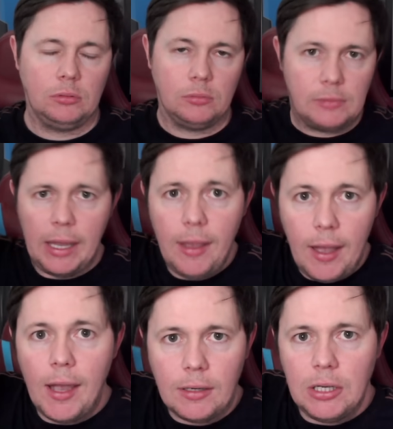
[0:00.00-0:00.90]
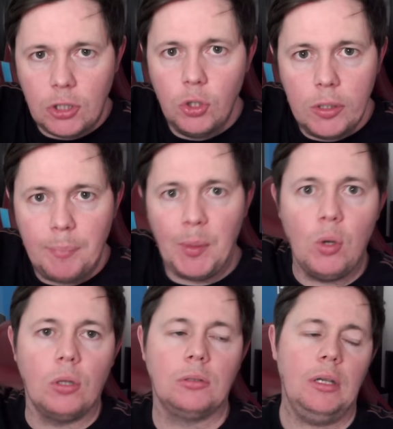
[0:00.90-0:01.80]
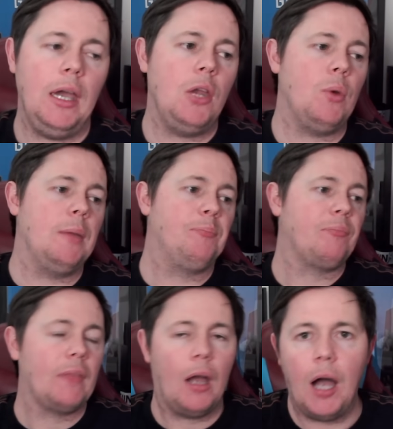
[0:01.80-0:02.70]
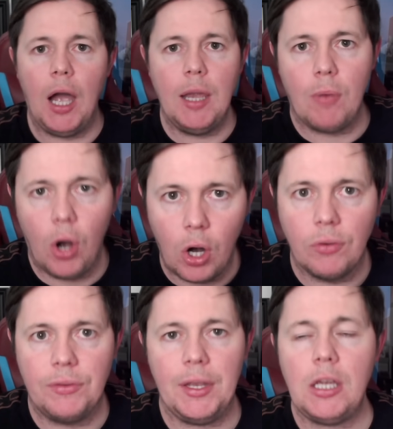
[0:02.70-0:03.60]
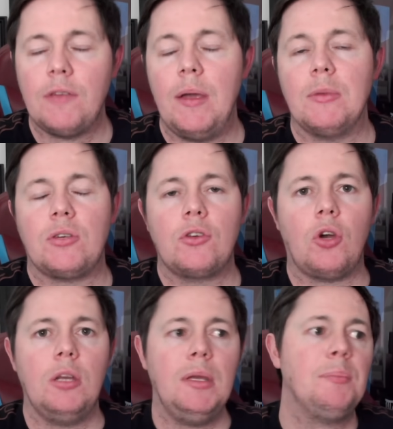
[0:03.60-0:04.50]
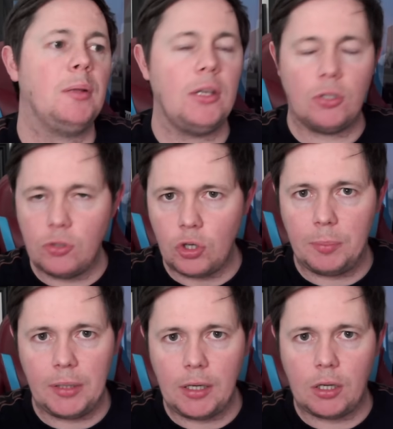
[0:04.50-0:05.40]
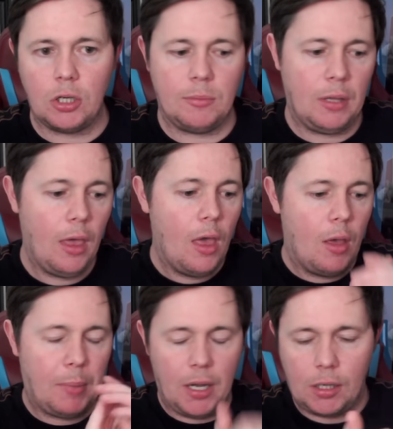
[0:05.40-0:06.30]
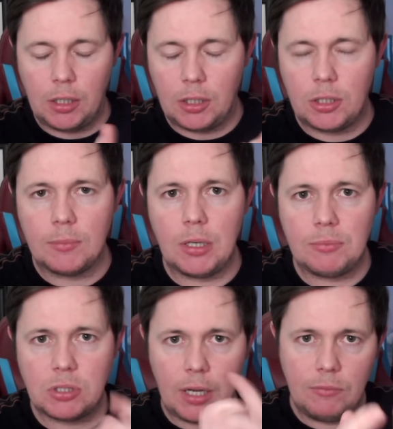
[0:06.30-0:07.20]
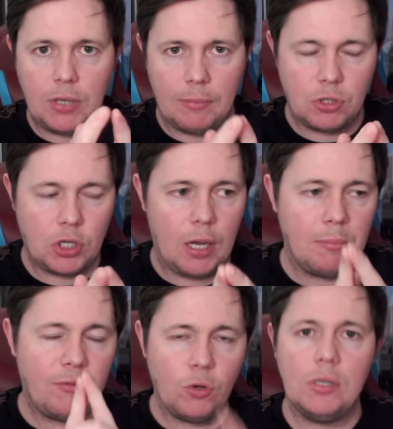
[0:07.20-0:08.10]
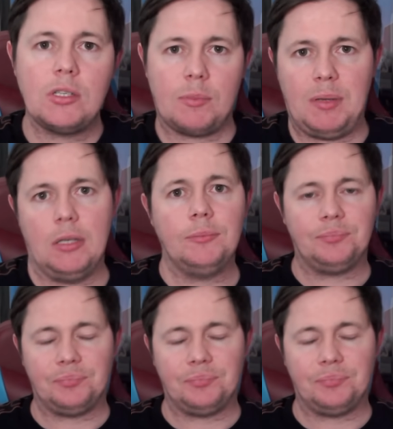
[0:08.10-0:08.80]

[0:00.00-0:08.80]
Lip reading: Get Hackney to the ball. Anyway, I'm off. Thank you very much for joining me. Please do drop a like on it by clicking thumbs up, subscribing to Hammer's Chat. And before you disappear,